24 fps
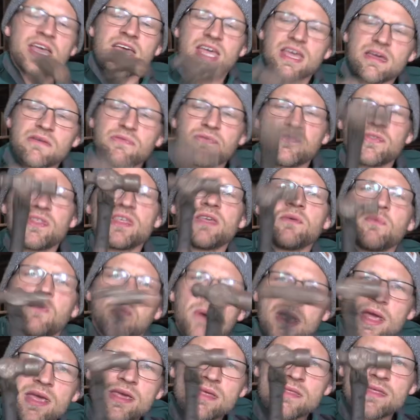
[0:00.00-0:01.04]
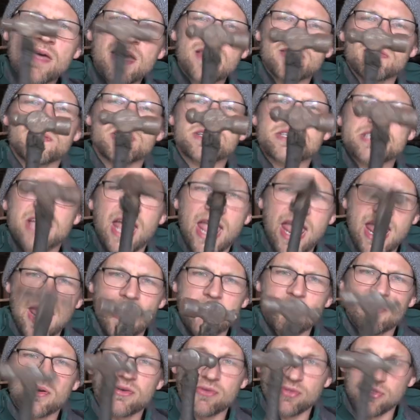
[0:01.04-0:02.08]
if the way that this
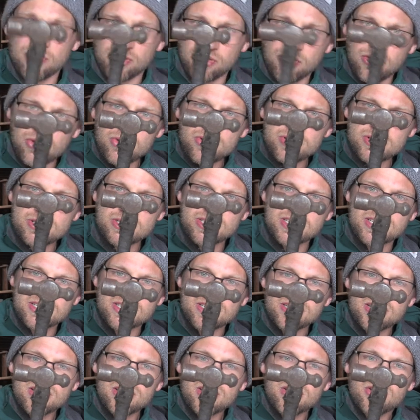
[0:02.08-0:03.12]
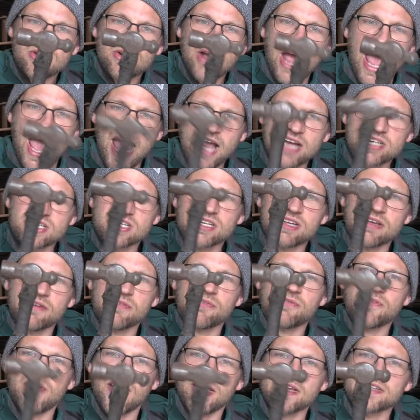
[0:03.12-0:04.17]
hammer looks actually
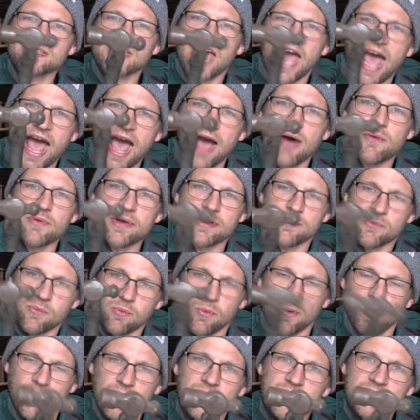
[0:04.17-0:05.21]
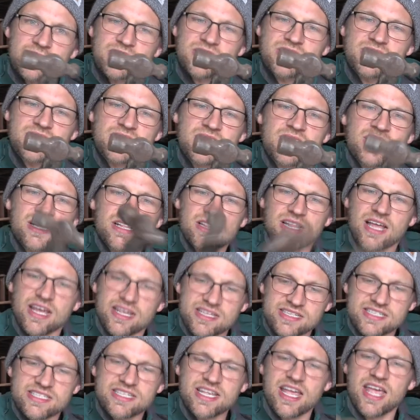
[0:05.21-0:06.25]
affects how it works,
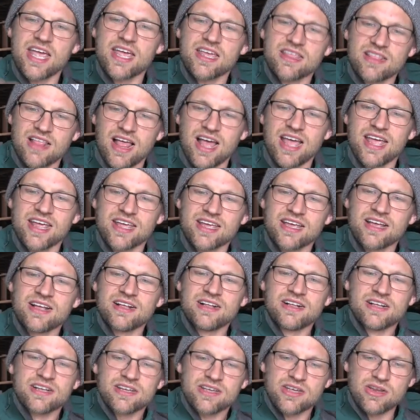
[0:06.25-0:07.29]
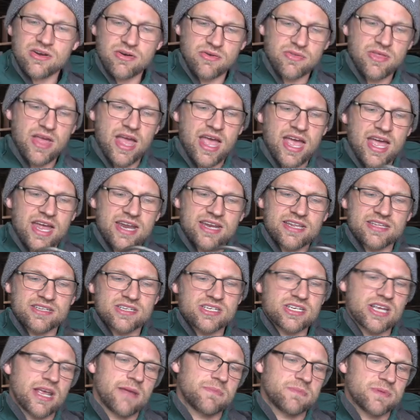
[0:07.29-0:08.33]
like say like, you know, the head is
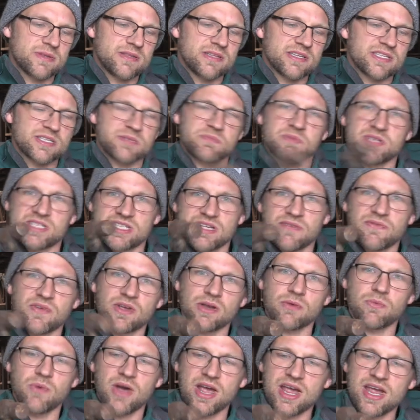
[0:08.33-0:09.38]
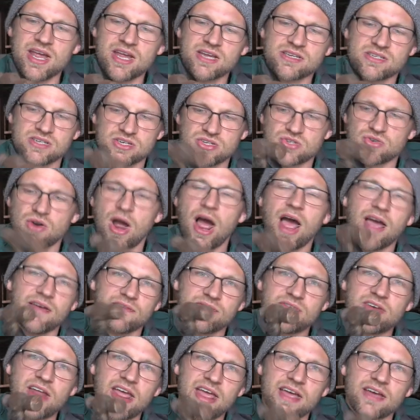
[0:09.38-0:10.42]
shaped in this specific way to
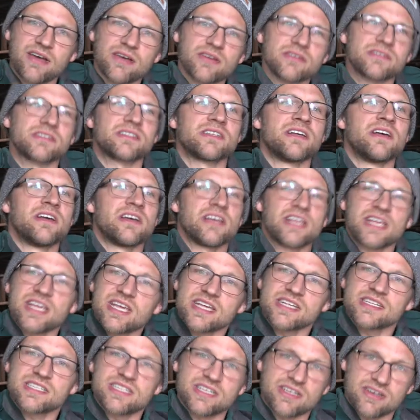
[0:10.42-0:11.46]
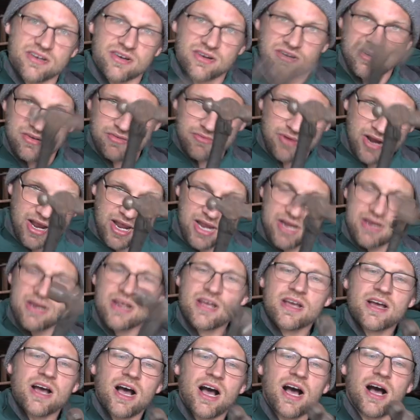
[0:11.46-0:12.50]
drive nails easier, right?
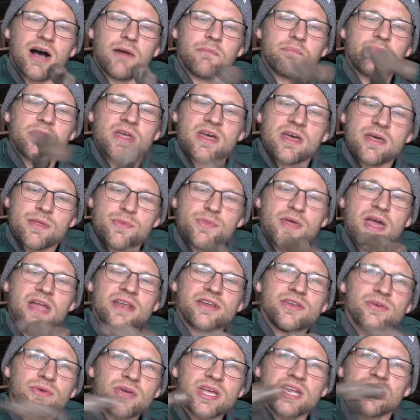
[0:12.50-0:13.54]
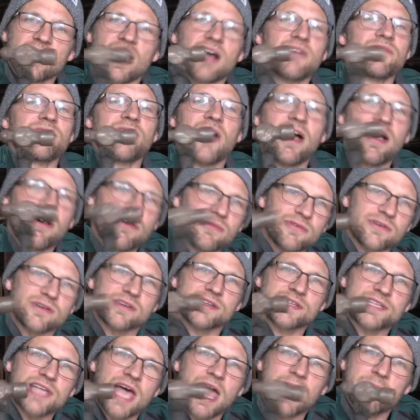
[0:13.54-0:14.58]
Um, then you cannot file for a
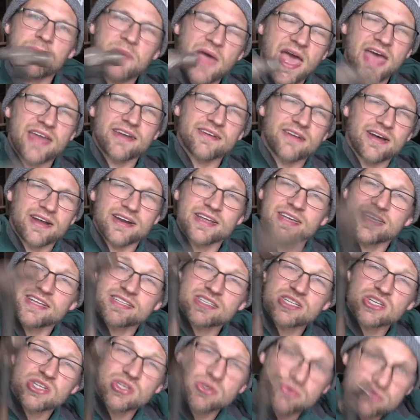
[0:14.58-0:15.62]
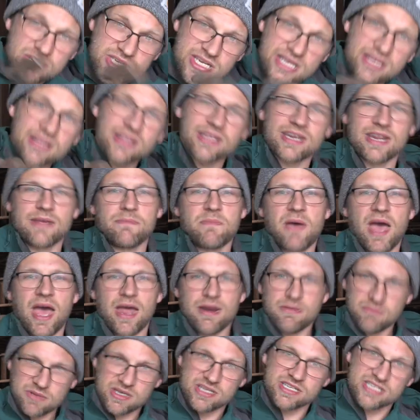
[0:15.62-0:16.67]
design patent on it. It's a utility
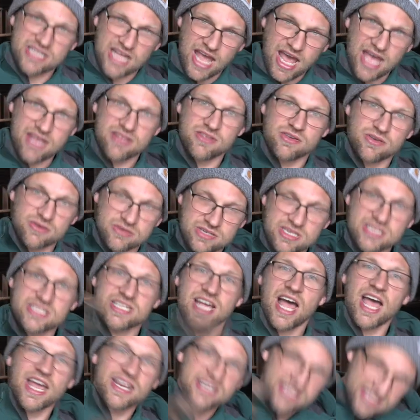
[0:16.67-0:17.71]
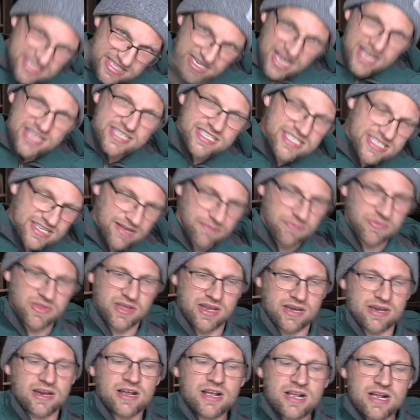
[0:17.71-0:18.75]
patent because your design does
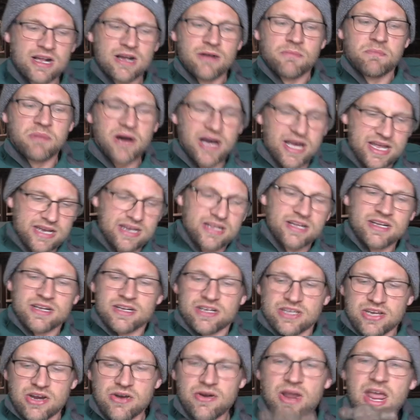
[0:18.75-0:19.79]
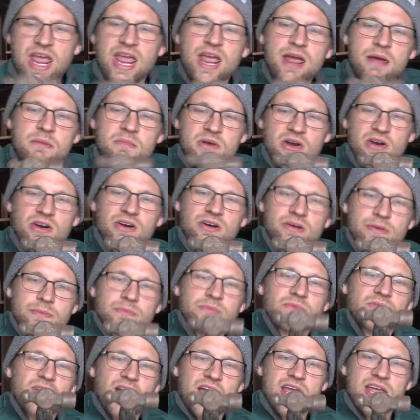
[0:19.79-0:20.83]
something. But your hammer,
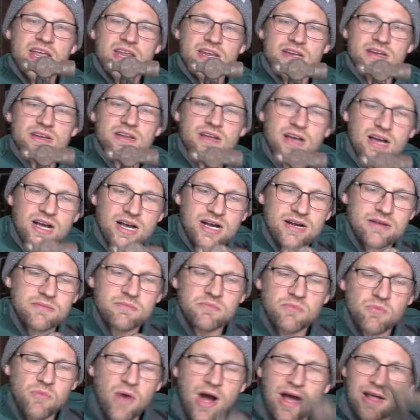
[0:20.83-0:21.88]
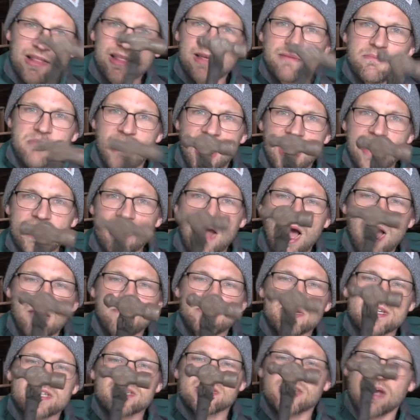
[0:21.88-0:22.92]
right, um, while it may
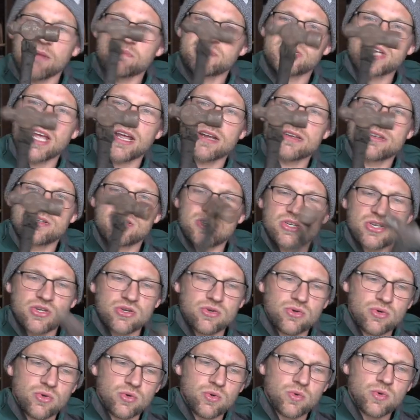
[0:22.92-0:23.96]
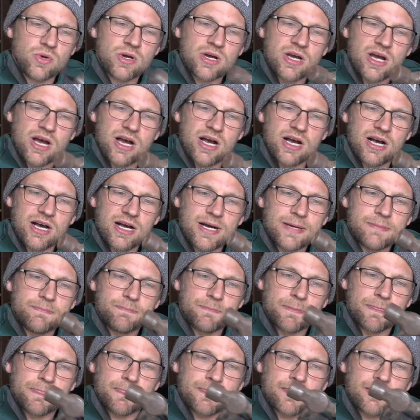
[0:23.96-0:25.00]
not be subject to
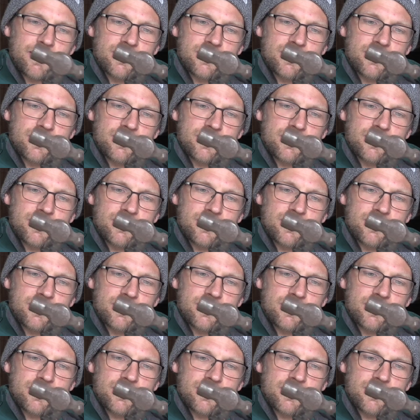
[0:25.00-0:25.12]
um,